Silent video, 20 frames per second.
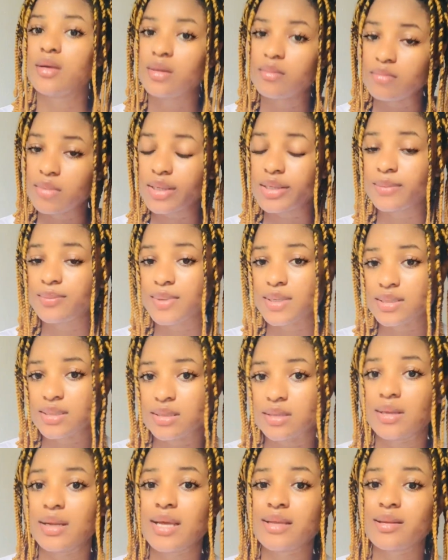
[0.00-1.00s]
Let the
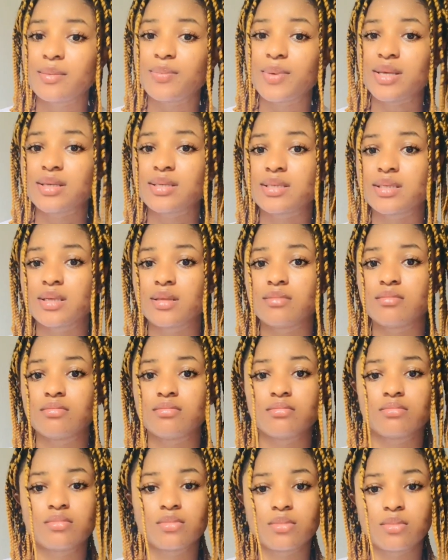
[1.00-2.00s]

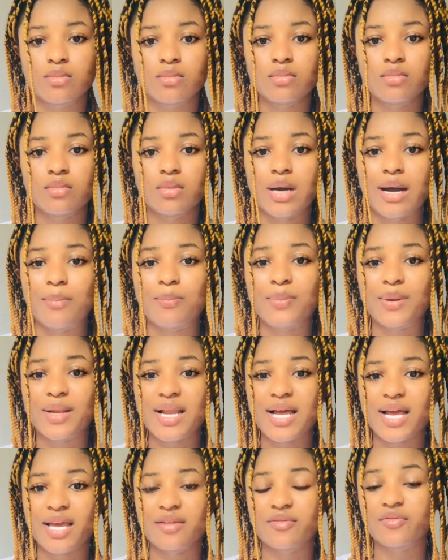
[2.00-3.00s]
person
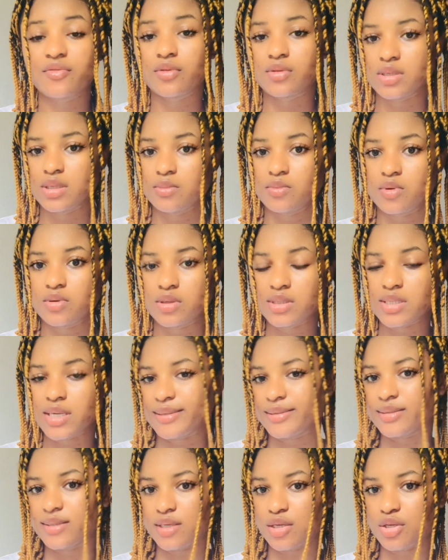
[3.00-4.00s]
apply for the
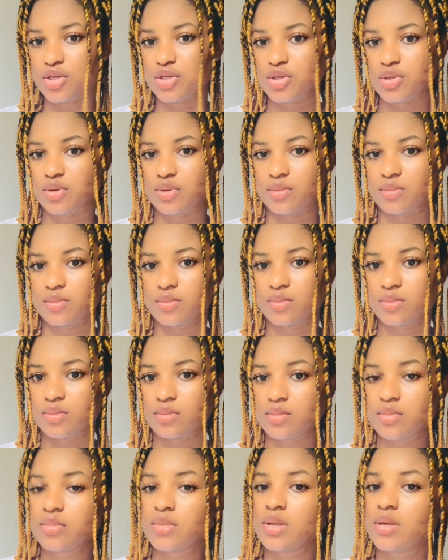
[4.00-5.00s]
monetization.
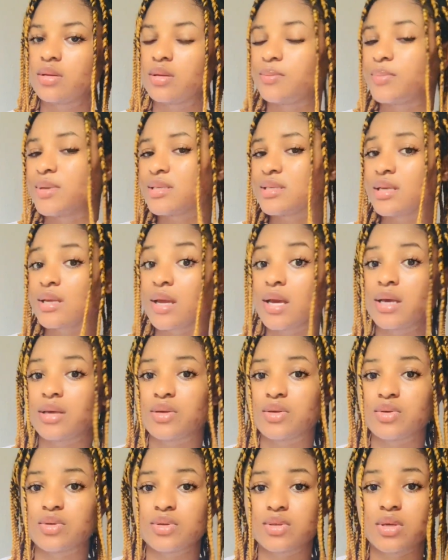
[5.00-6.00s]
The person
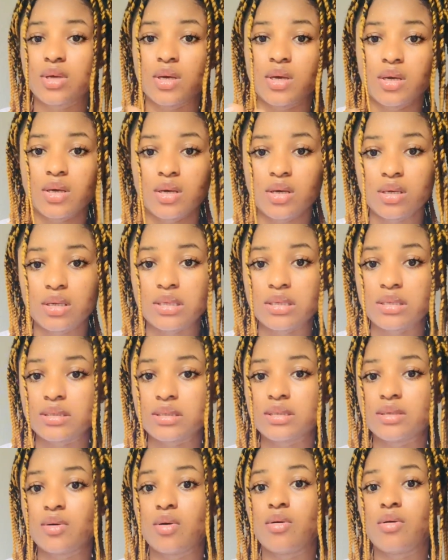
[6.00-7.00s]
can use
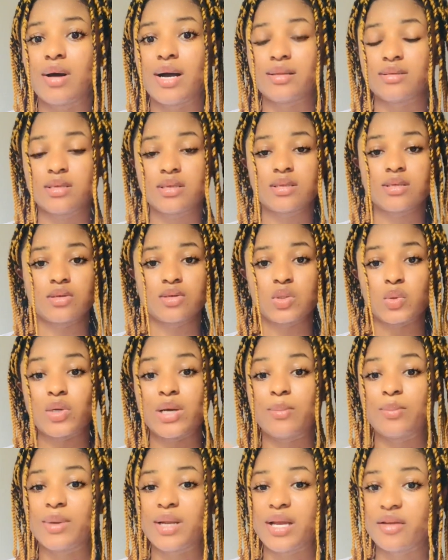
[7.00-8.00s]
his or her detail to
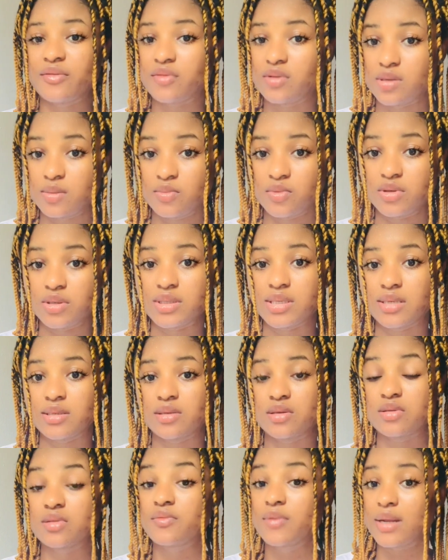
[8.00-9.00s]
apply for the
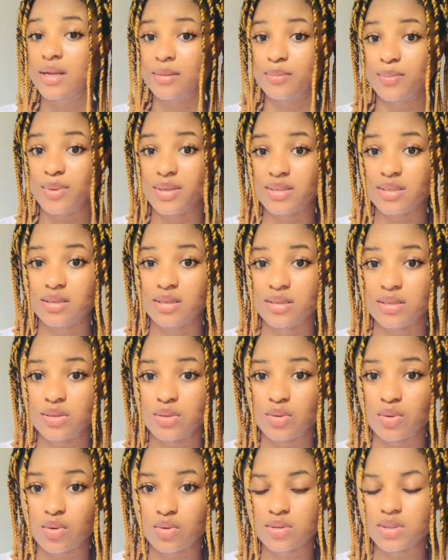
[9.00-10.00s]
monetization. So far, that person is
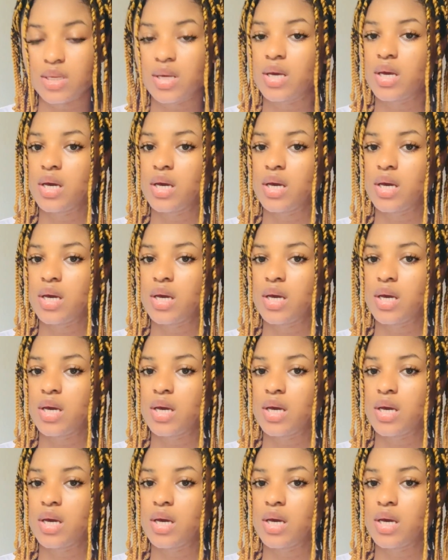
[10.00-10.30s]
not